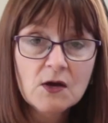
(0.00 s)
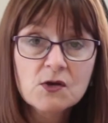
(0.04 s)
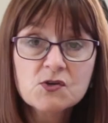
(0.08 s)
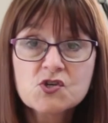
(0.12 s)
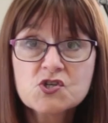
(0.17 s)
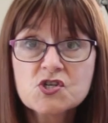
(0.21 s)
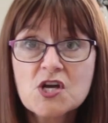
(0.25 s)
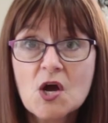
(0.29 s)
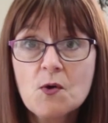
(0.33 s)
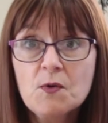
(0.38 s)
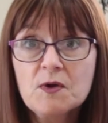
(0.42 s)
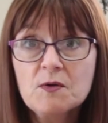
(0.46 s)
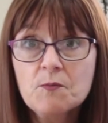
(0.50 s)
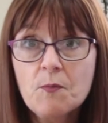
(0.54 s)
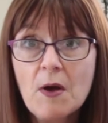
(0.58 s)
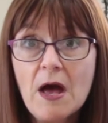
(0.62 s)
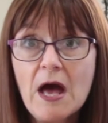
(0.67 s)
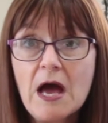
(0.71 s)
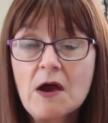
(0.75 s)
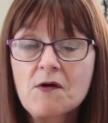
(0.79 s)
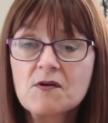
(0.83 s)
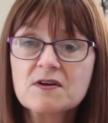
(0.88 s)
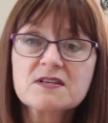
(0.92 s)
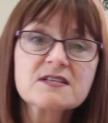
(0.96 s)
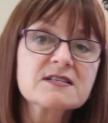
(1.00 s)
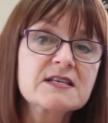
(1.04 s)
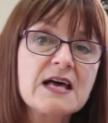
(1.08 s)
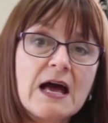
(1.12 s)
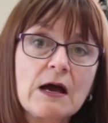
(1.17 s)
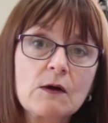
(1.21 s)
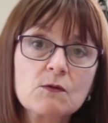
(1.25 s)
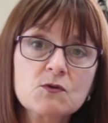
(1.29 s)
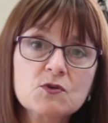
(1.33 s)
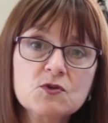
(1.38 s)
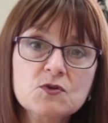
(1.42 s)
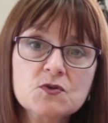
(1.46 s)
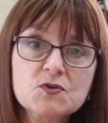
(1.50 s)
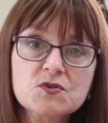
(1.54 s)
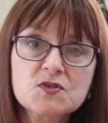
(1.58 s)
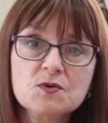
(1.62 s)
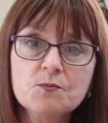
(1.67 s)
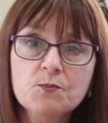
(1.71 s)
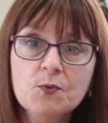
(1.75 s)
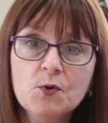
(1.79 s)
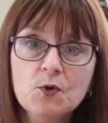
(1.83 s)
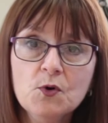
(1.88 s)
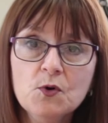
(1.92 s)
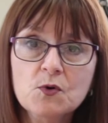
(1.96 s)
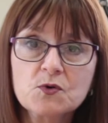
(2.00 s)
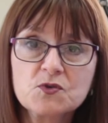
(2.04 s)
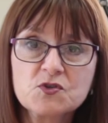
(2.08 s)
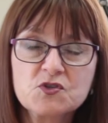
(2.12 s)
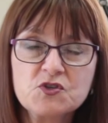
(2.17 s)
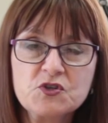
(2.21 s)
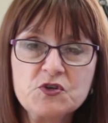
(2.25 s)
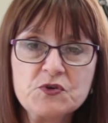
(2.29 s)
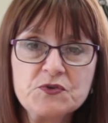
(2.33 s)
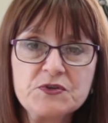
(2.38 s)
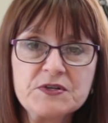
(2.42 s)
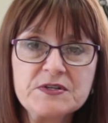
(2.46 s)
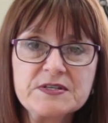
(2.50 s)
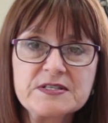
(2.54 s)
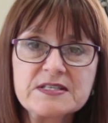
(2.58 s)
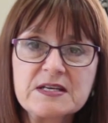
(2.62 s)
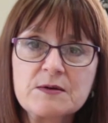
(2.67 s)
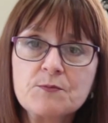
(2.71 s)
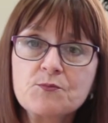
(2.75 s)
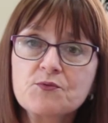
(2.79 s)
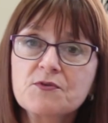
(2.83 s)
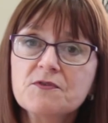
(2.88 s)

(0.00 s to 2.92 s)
showing parents how to support students and